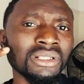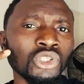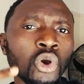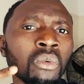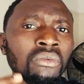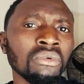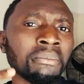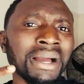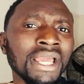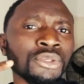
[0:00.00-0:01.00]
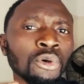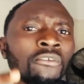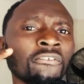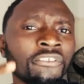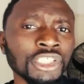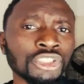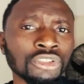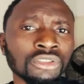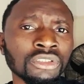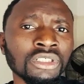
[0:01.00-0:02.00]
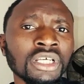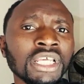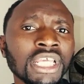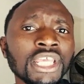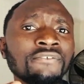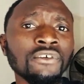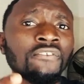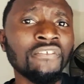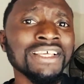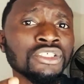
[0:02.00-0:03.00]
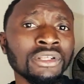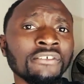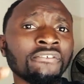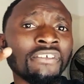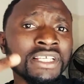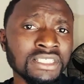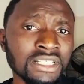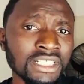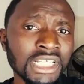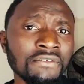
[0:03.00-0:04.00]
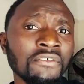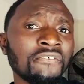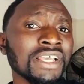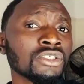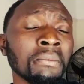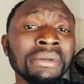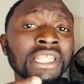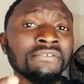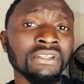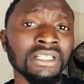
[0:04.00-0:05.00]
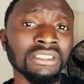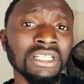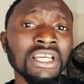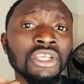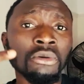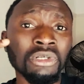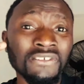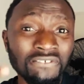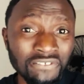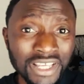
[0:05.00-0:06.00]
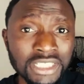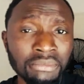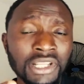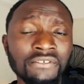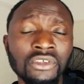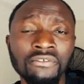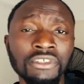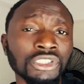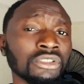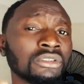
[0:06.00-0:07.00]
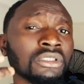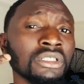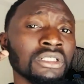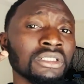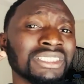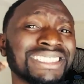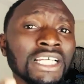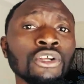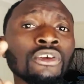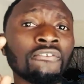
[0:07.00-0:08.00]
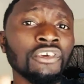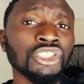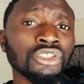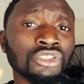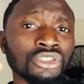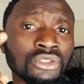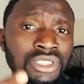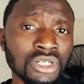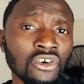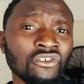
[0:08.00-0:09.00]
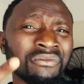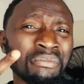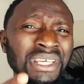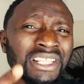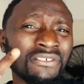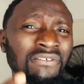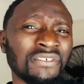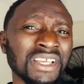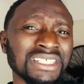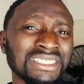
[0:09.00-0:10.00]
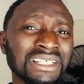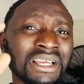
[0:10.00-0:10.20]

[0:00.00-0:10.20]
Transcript: no one will buy your vision if you first don't invest in it, if you first don't believe in it. You must first believe in your vision. Sell your vision to yourself. Be the first